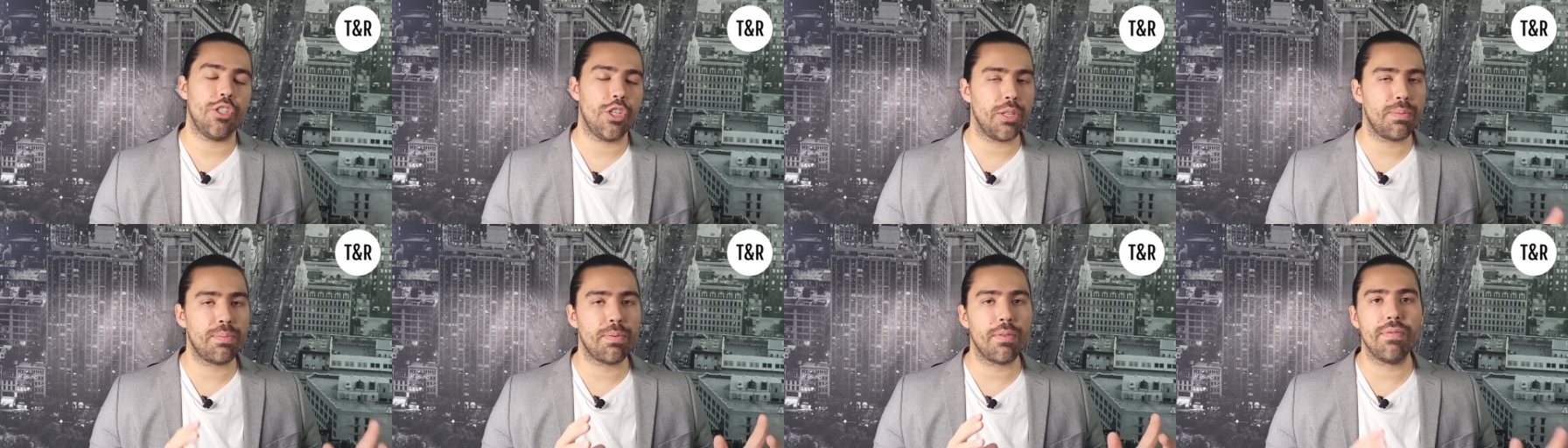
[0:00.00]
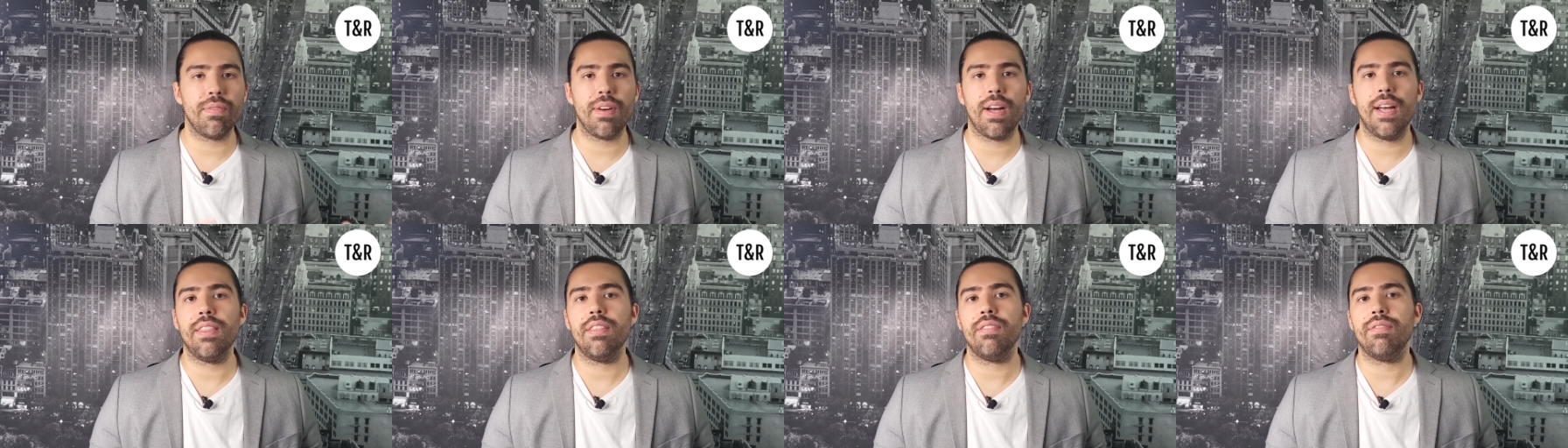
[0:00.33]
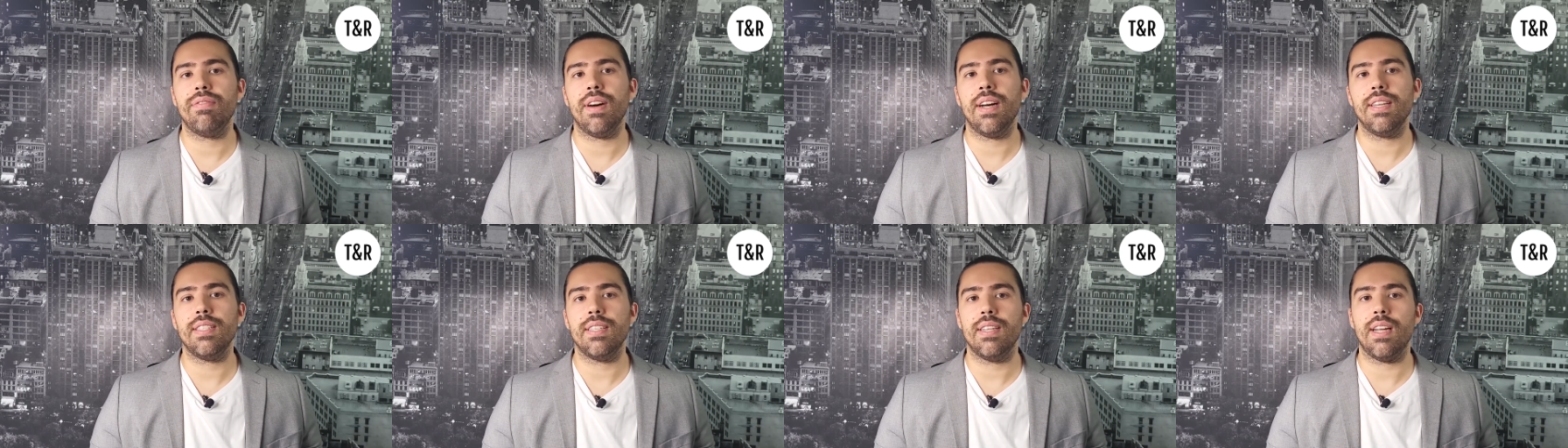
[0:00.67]
just provide the
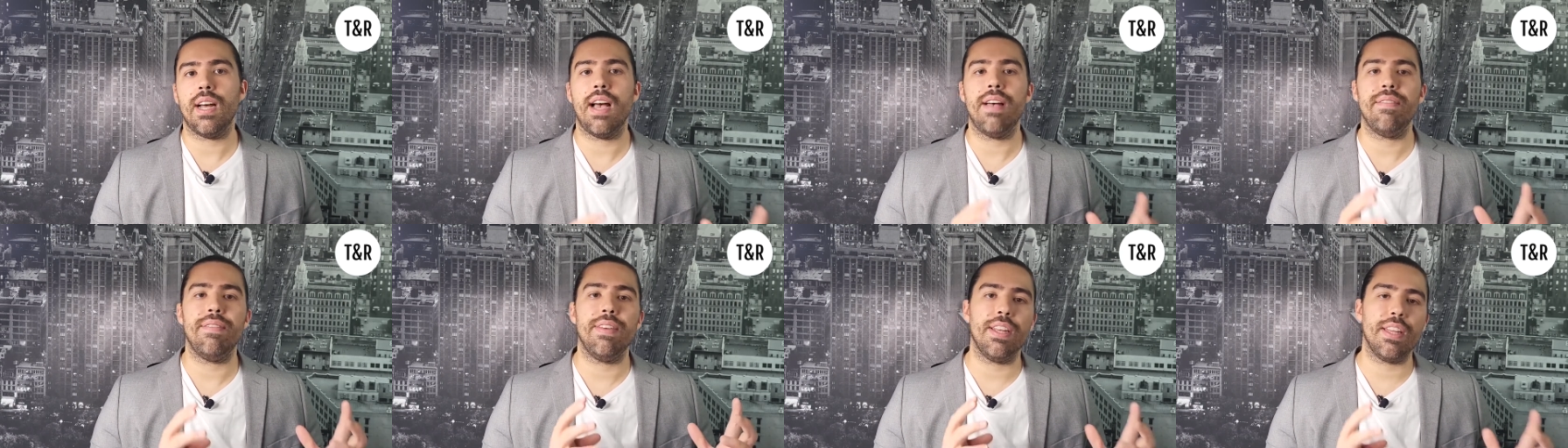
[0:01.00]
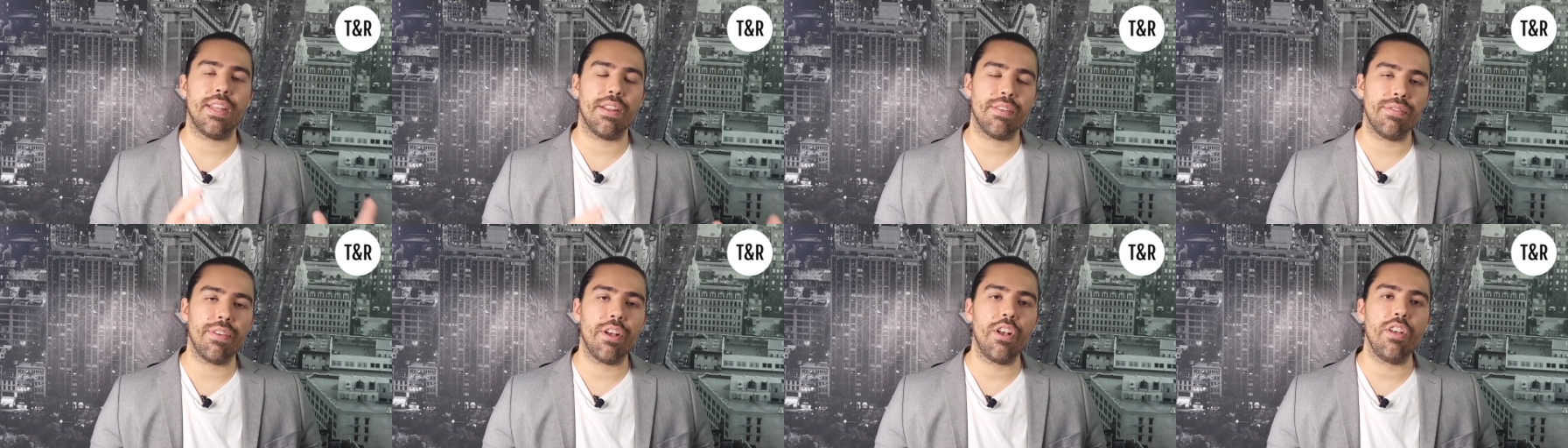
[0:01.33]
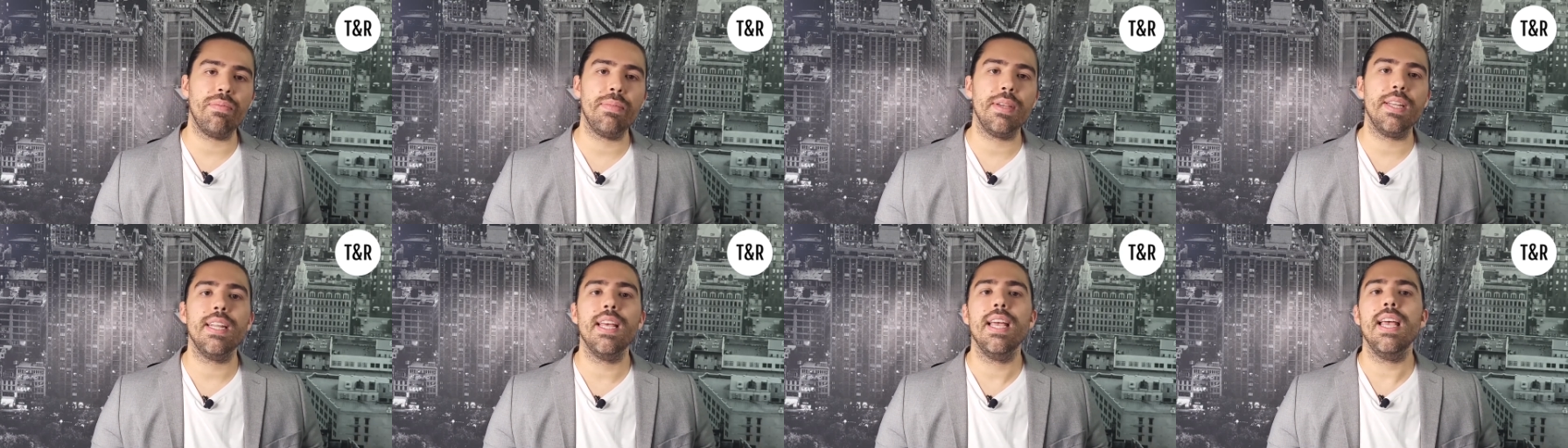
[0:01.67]
funds and not have any
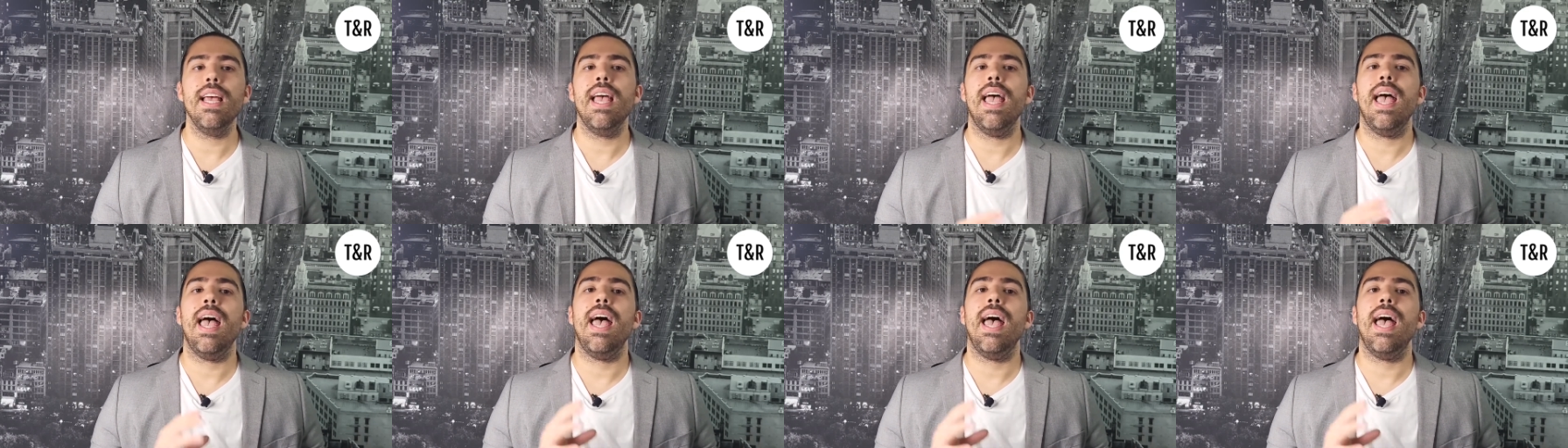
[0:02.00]
involvement,